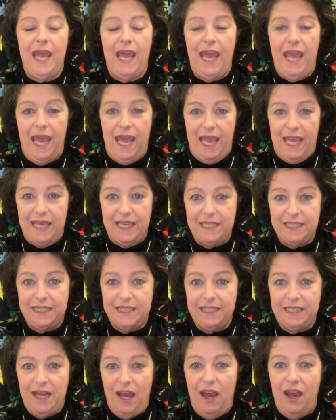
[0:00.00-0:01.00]
8
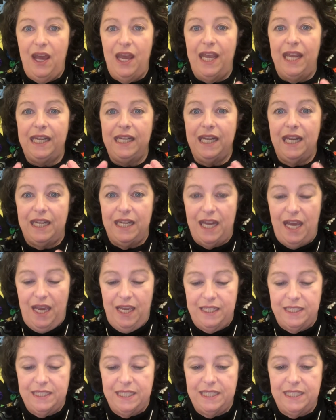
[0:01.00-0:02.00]
to 9,
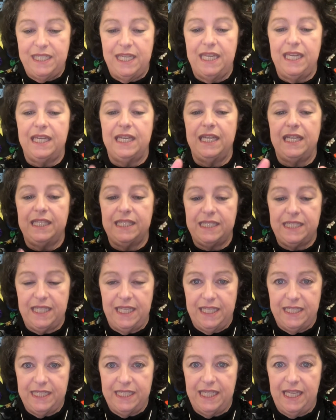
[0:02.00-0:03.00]
9 to 10,
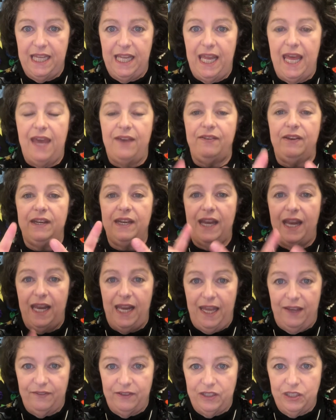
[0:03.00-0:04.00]
10 to 11,
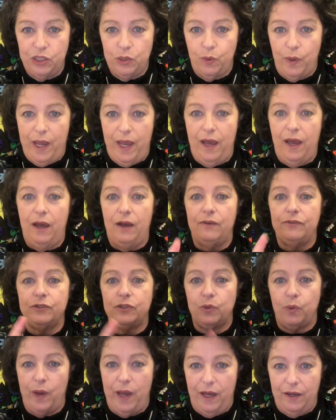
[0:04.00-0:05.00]
11 to 12,
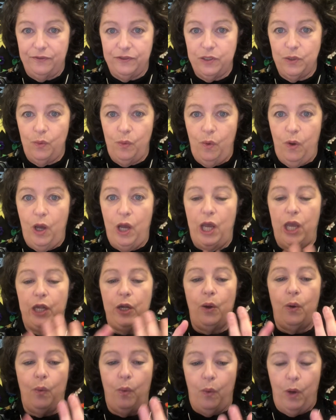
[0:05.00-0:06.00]
12 to 1,
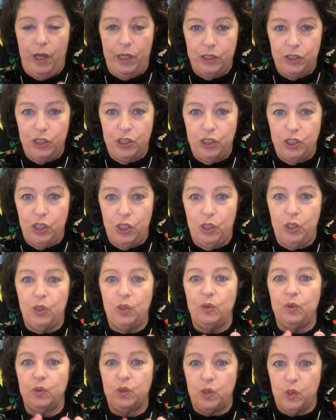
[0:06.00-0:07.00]
1 to
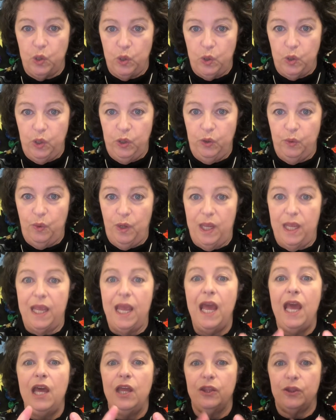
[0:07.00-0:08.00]
2, 2 to
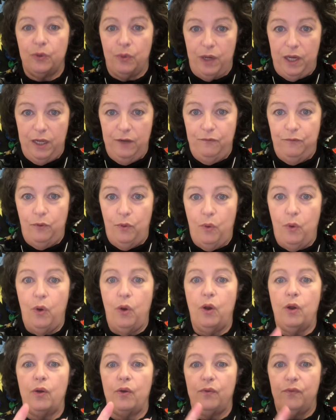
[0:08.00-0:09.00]
3, 3 to
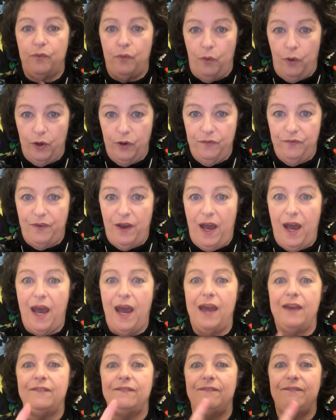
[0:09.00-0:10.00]
4, 4 to
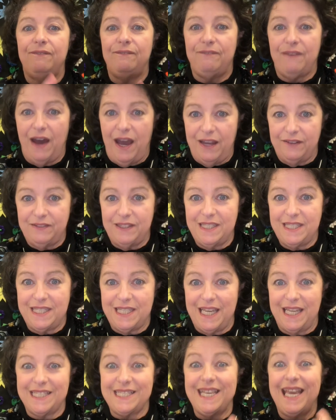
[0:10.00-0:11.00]
5, 5 to
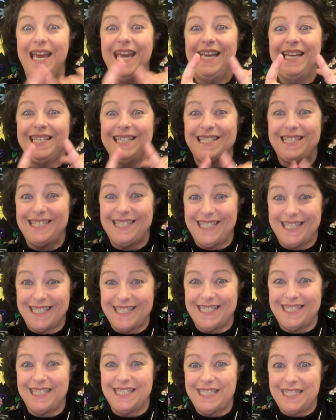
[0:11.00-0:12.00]
6,
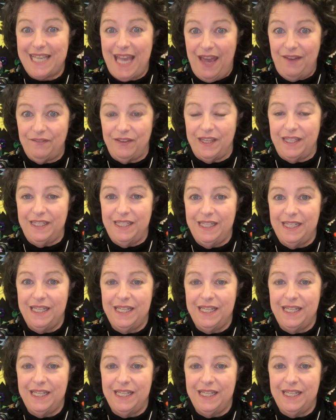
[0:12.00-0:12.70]
6 to 7.